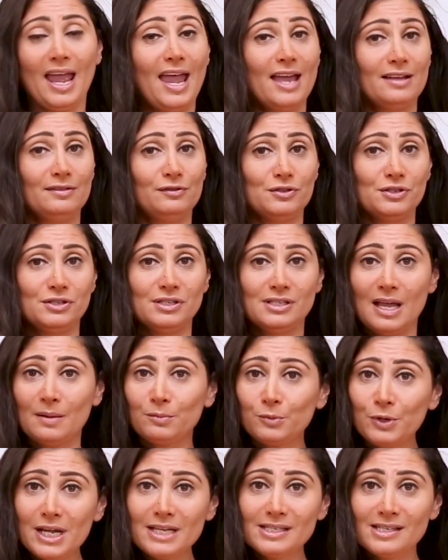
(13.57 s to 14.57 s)
and for
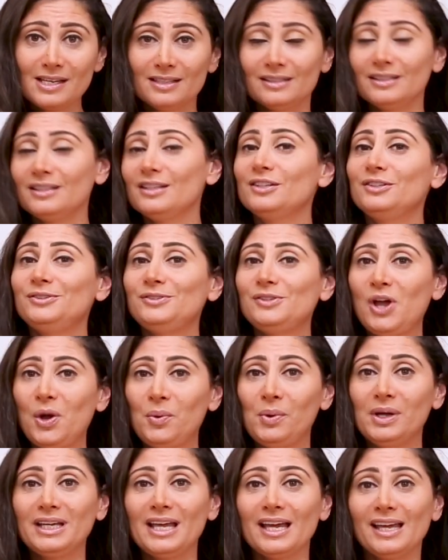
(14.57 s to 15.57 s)
some reason, no
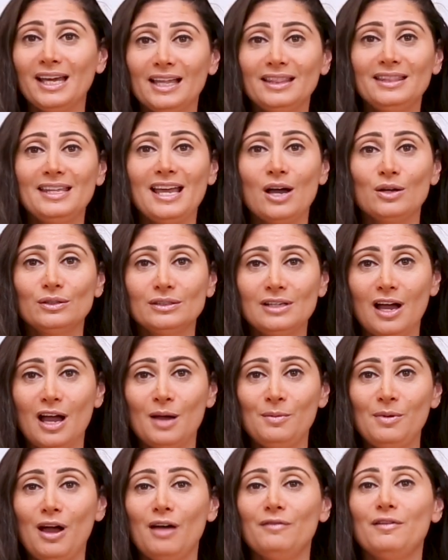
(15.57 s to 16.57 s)
one can get the
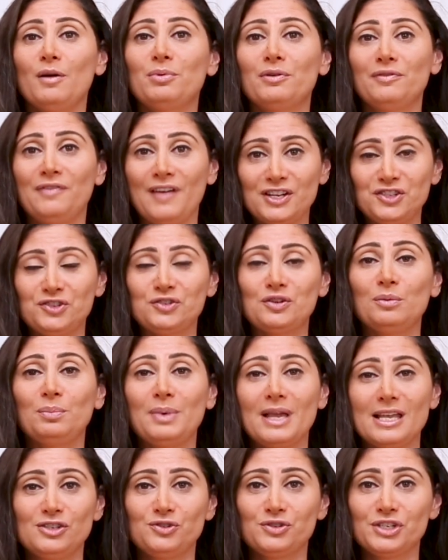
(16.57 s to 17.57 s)
outcome of a professional
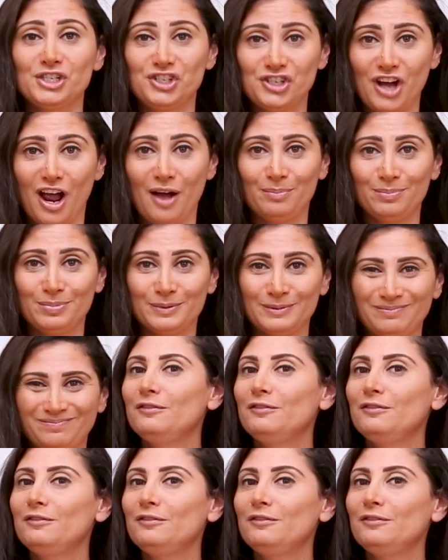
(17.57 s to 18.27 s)
pastry shop.